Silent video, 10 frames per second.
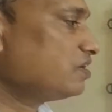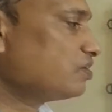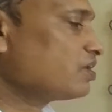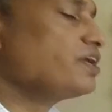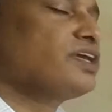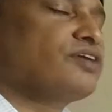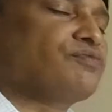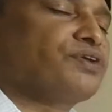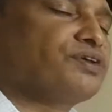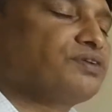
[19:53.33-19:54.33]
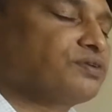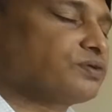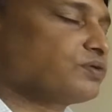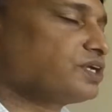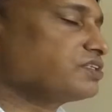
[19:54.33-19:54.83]
Okay, if we
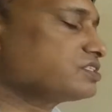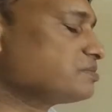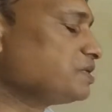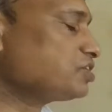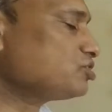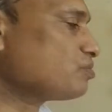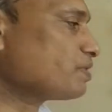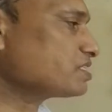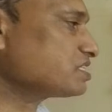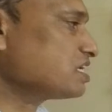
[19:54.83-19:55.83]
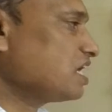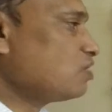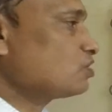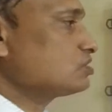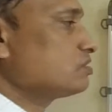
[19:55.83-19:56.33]
rotate the symmetry operation
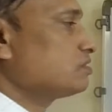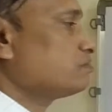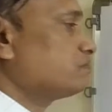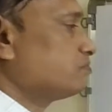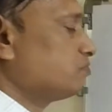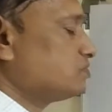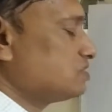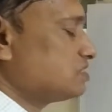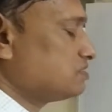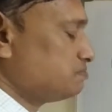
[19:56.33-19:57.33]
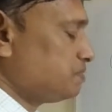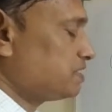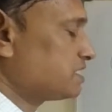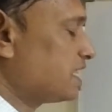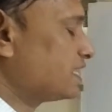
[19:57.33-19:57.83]
along the
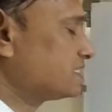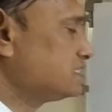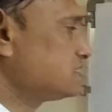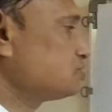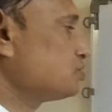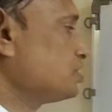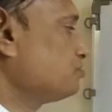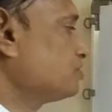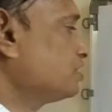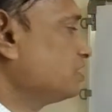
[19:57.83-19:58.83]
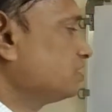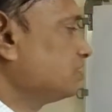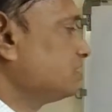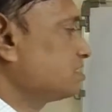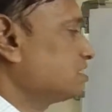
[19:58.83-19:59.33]
pz axis to give
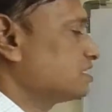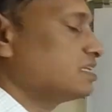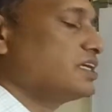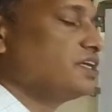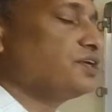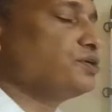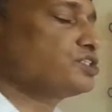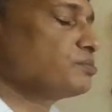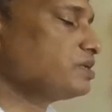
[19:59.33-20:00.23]
this irreducible